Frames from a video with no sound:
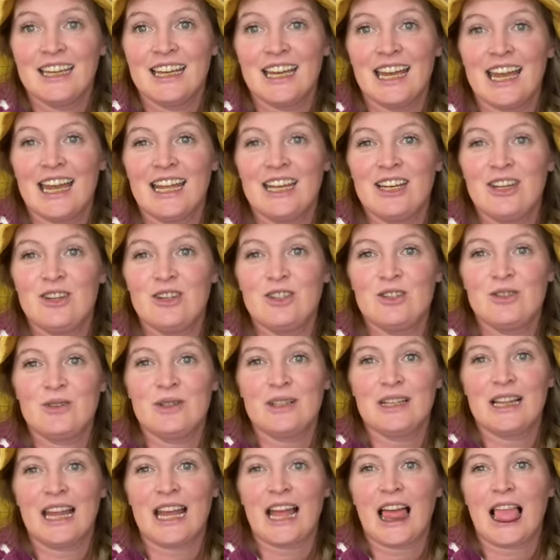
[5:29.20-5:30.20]
And you do
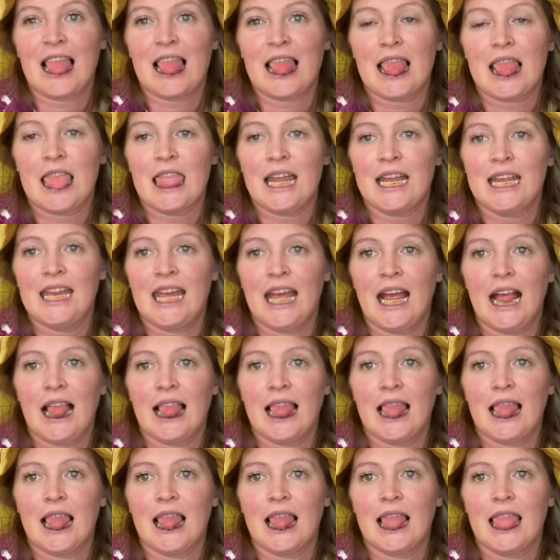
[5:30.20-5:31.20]
it like a licking
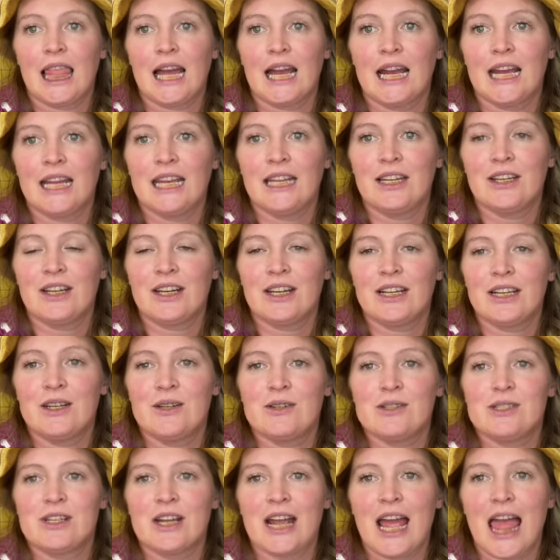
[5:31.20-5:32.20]
line. You gotta
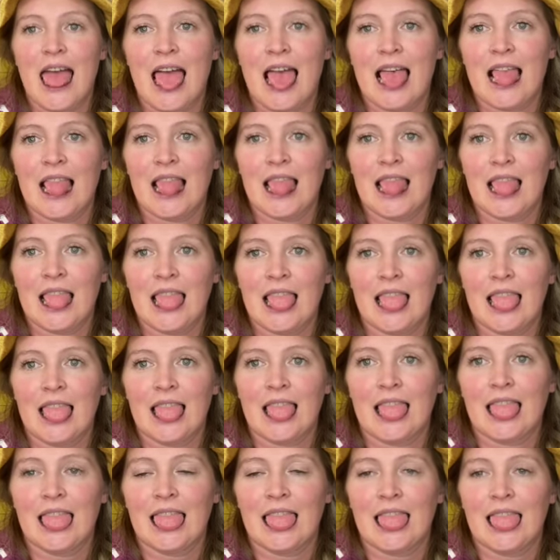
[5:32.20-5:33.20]
use your
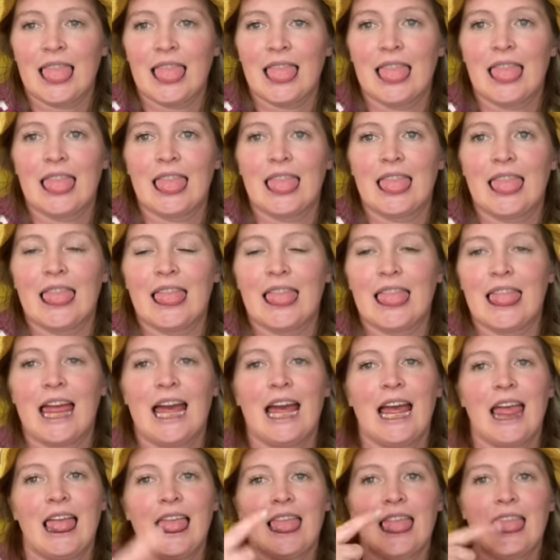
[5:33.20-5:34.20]
L.
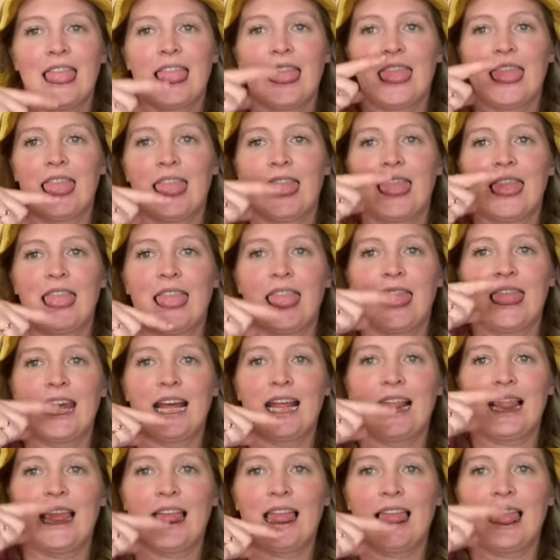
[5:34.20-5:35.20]

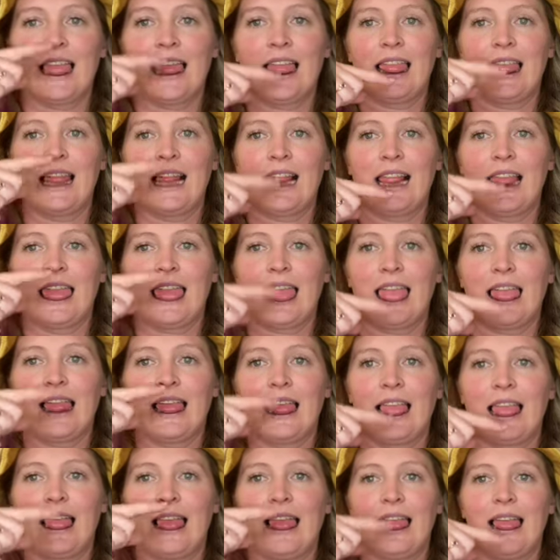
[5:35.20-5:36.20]
Lick, lick, lick, lick, lick, lick,
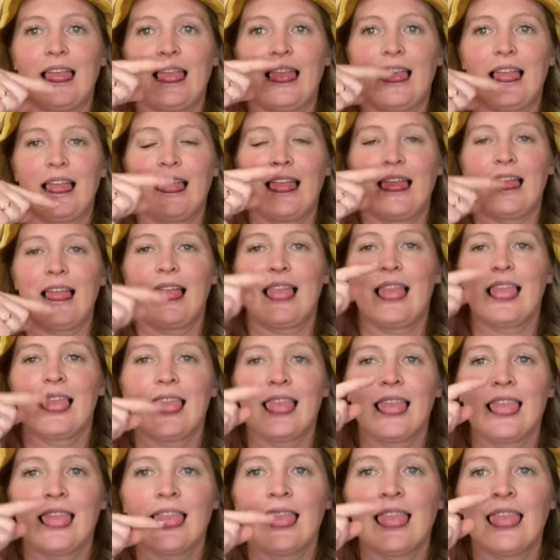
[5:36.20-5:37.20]
lick, lick, lick, lick.
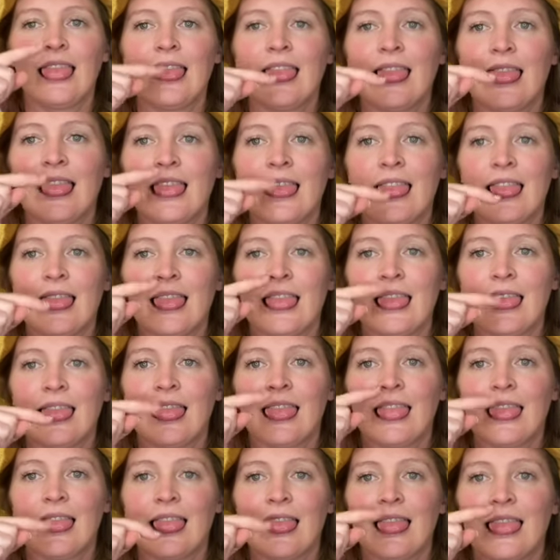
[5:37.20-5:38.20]

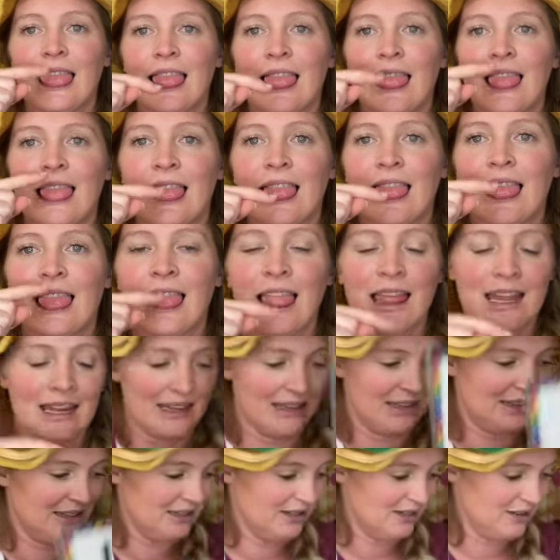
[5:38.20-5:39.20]
Oh.
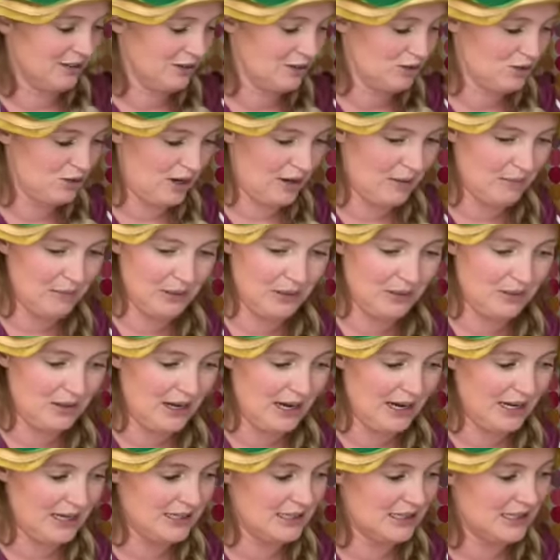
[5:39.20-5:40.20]
Good job, you
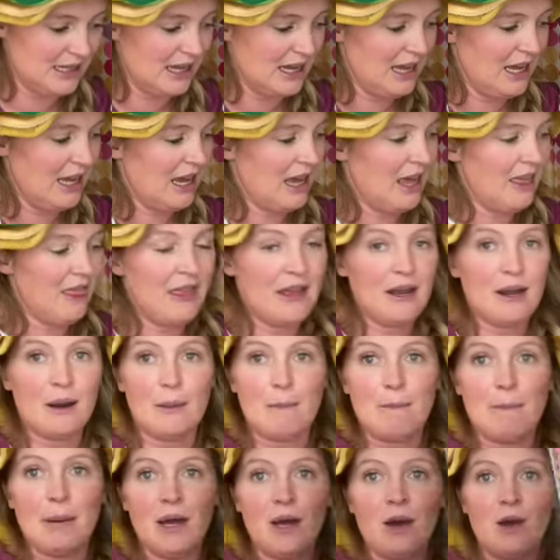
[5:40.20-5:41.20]
guys. And then
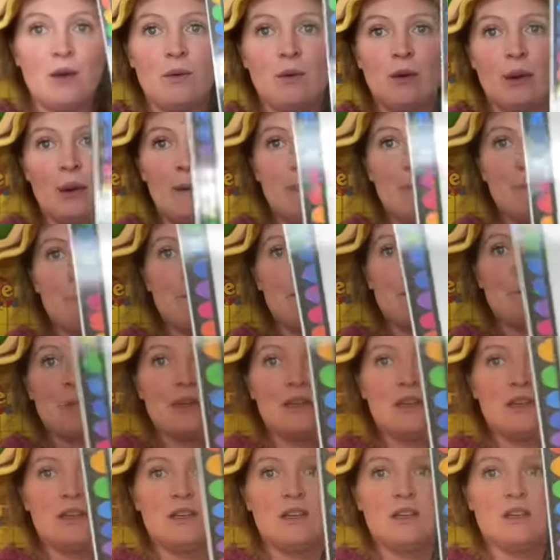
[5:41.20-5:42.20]
our poem,
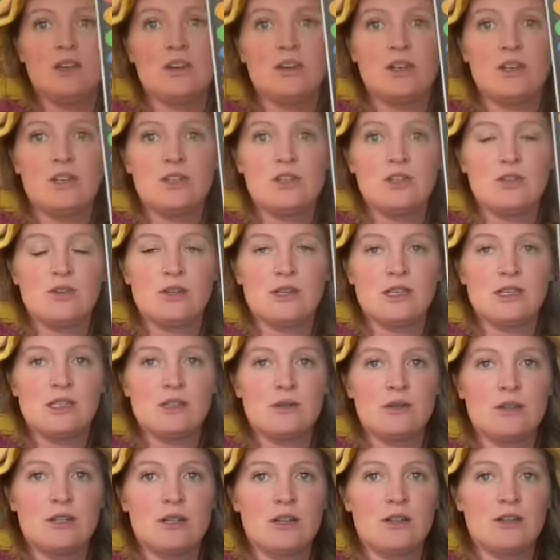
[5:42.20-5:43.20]
you're gonna do this
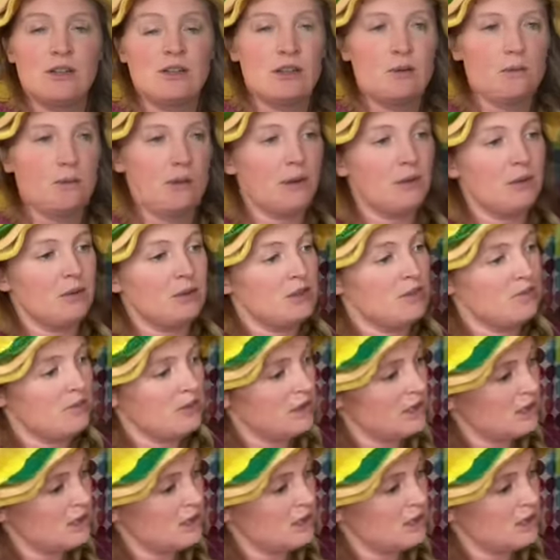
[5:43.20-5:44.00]
one another day, but I want to read